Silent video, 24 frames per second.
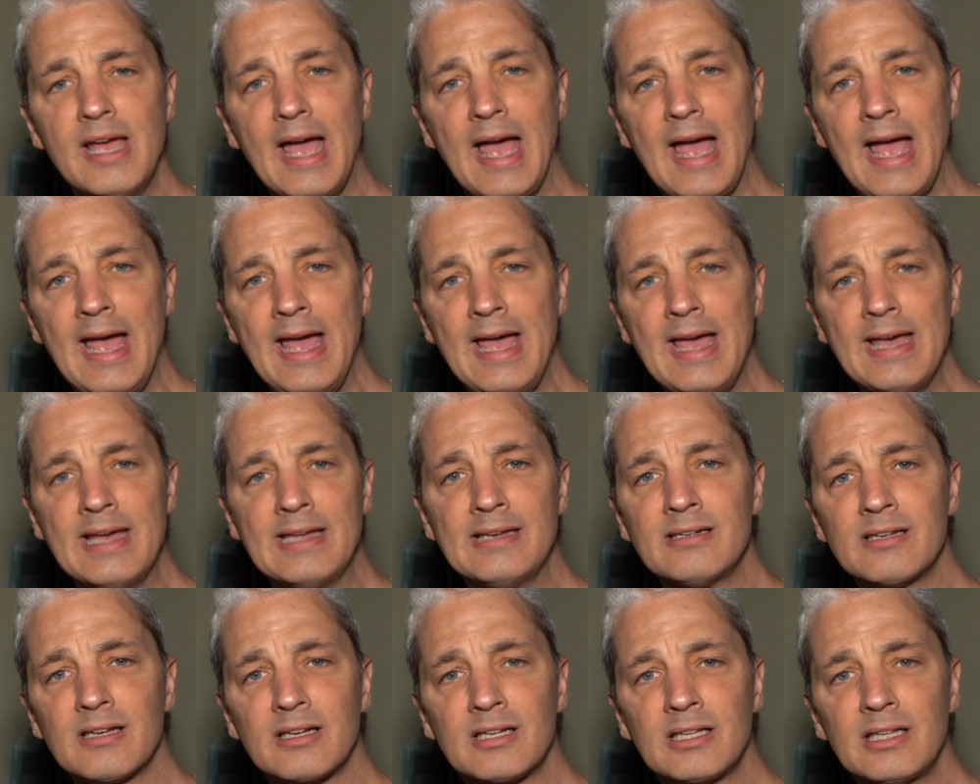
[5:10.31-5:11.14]

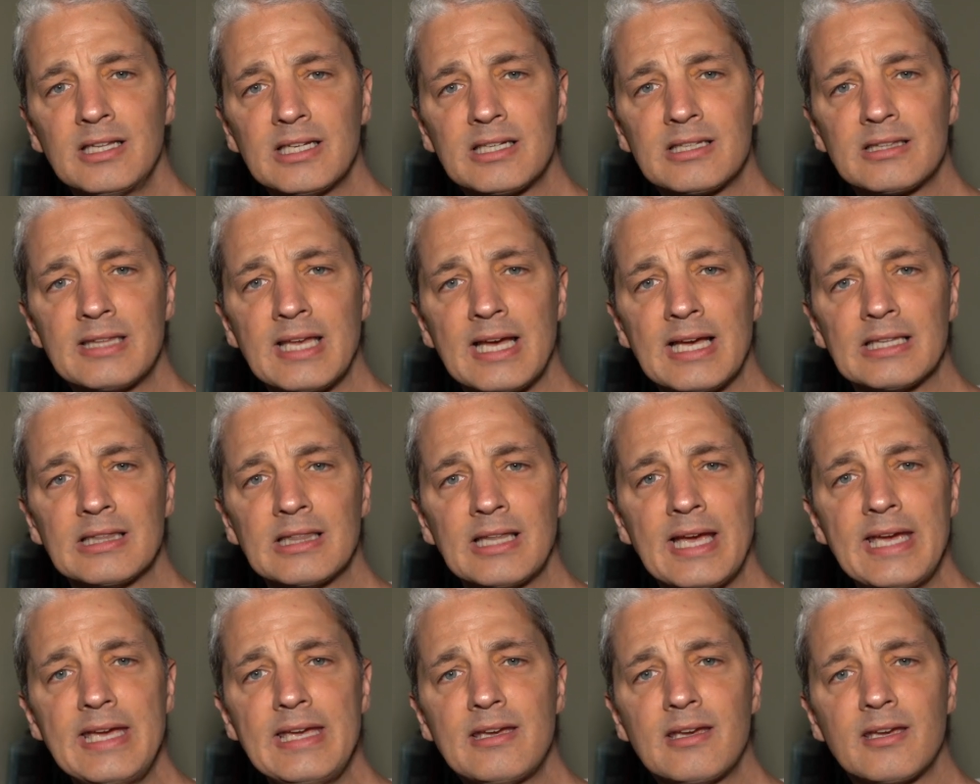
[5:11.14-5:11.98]
and click that
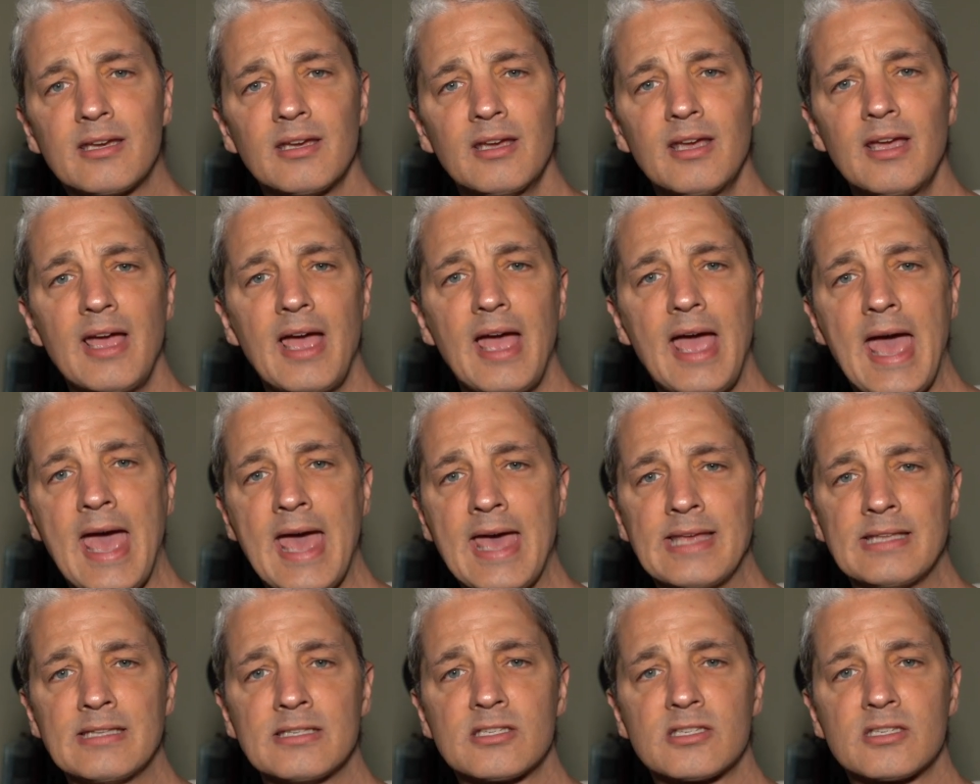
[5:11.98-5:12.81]
like
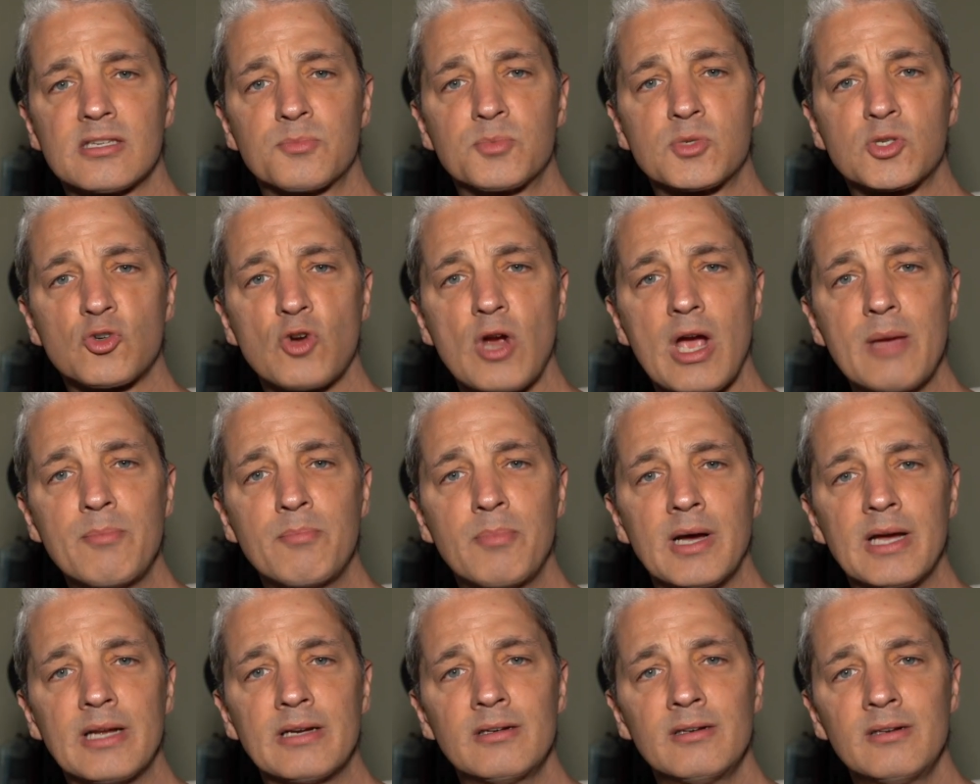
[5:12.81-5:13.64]
and subscribe
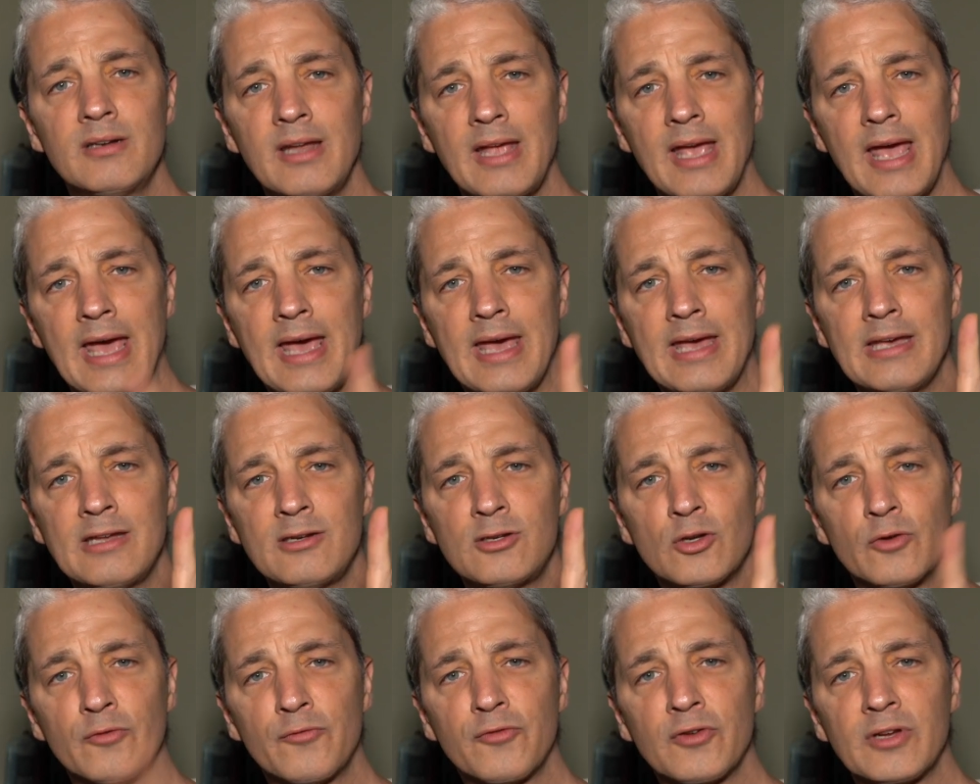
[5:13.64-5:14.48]
button, and
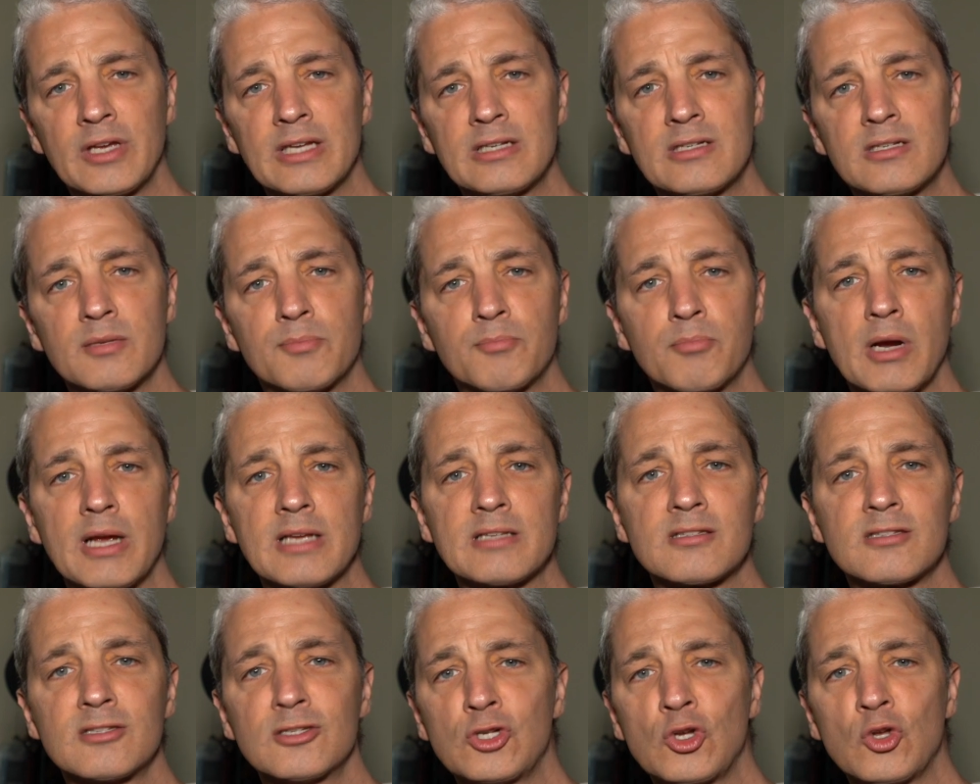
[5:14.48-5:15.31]
don't forget to
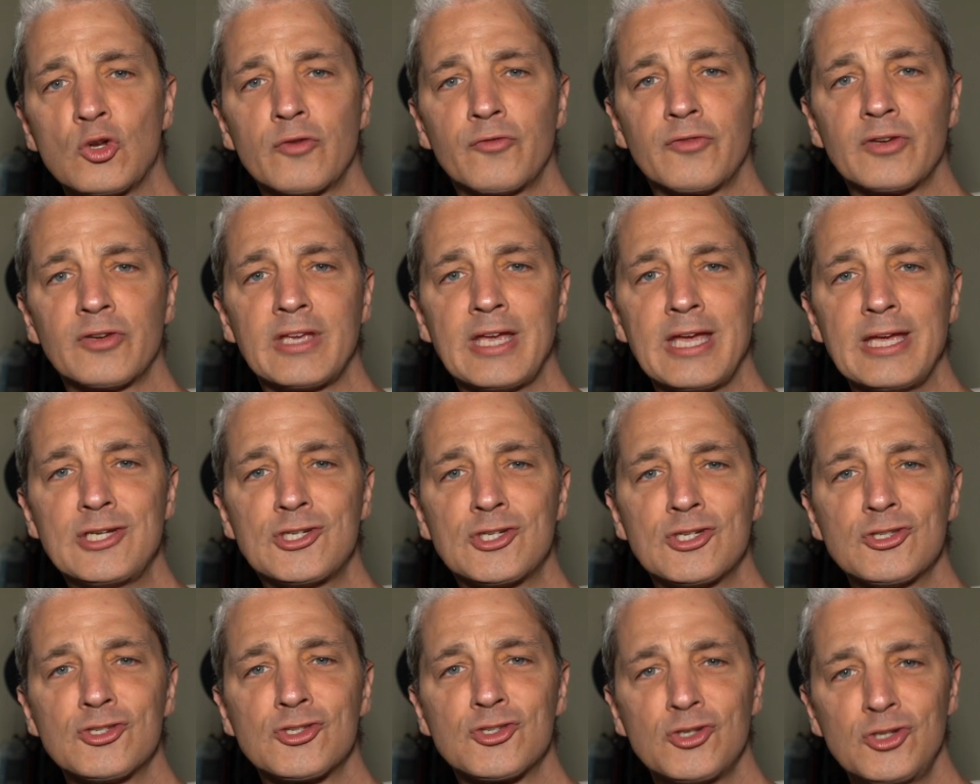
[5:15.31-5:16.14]
press the
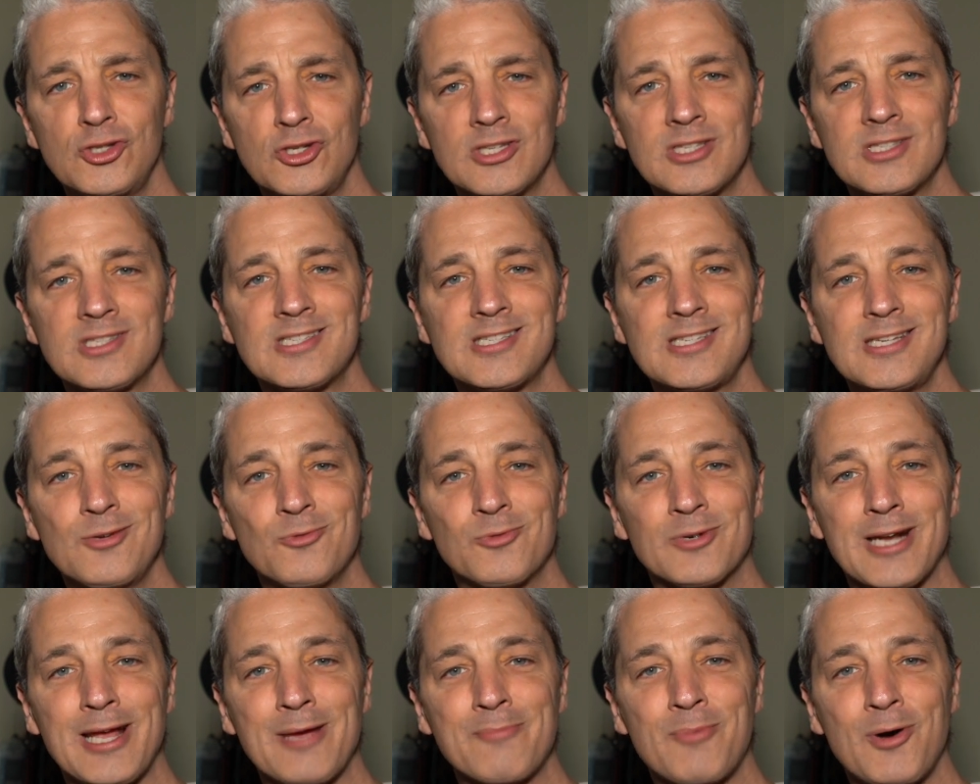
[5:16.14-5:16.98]
notification so you can see
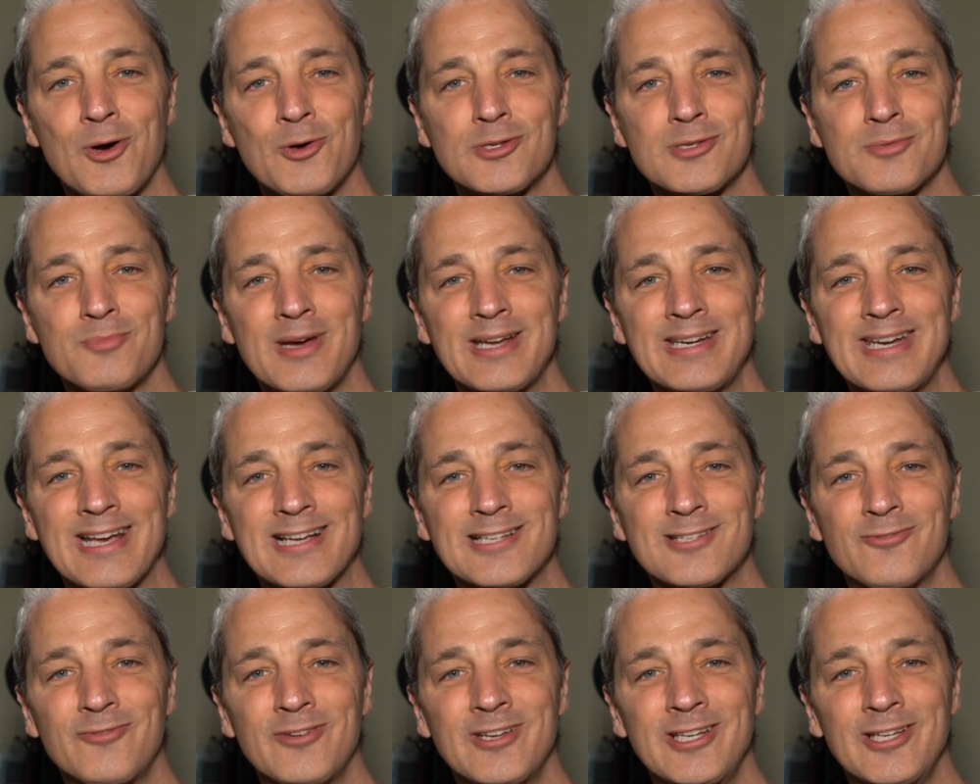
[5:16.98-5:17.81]
when I post my next
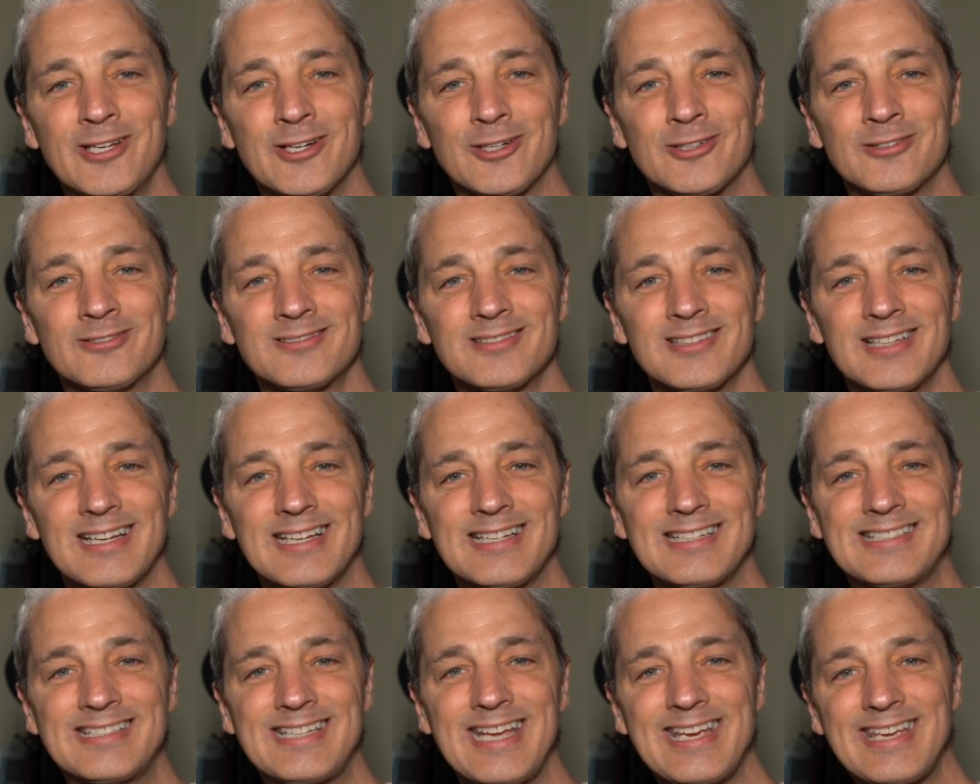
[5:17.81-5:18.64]
video.
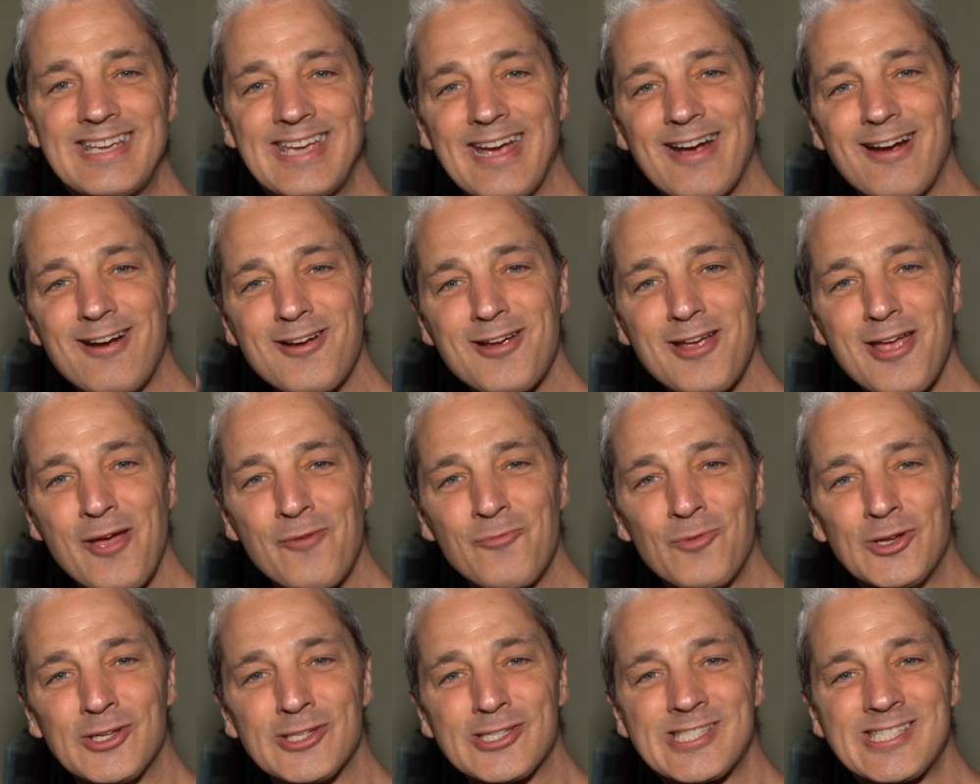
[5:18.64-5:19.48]
Take care, and
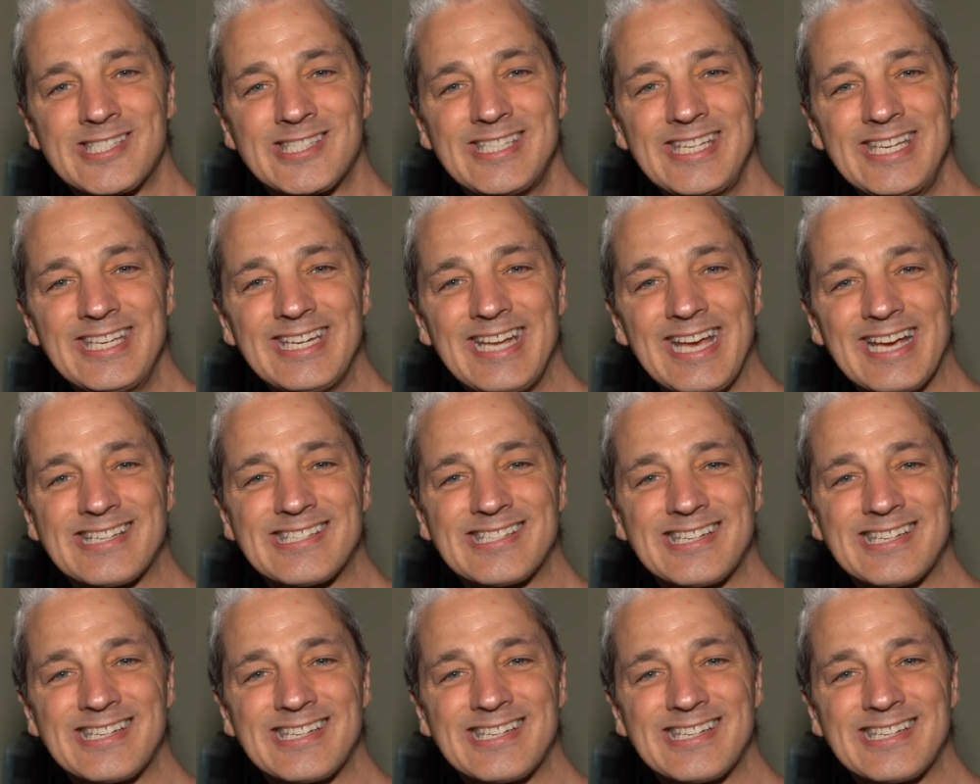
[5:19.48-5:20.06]
we'll see you next